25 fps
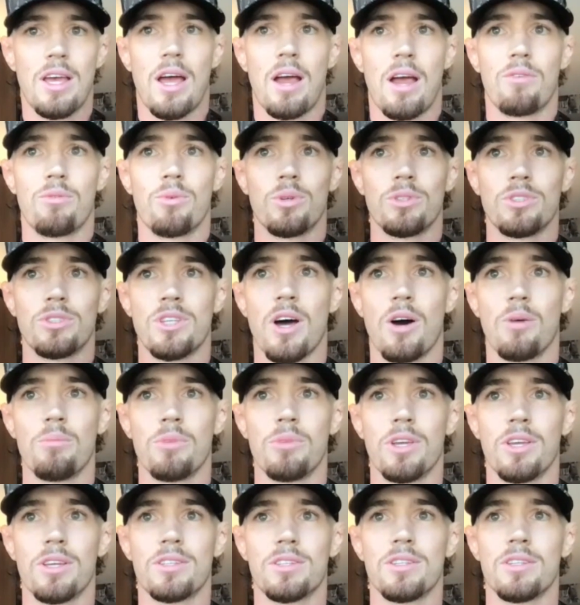Everyone's helped
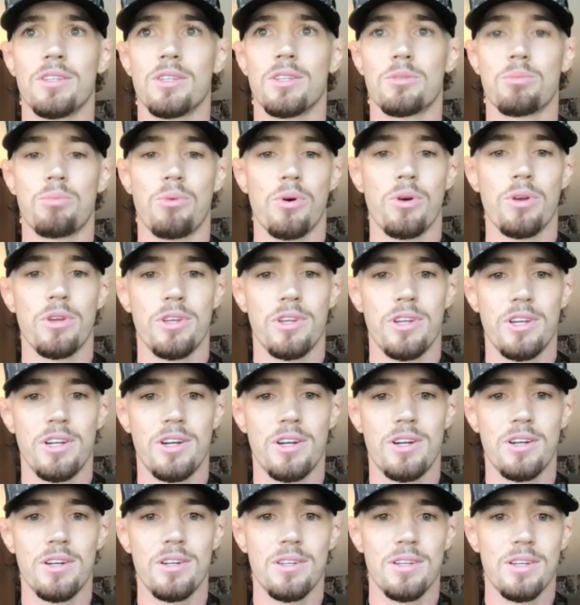me get to this point
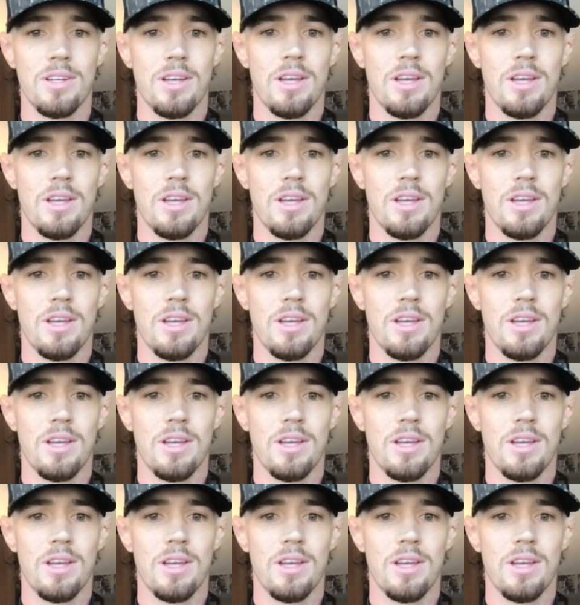here.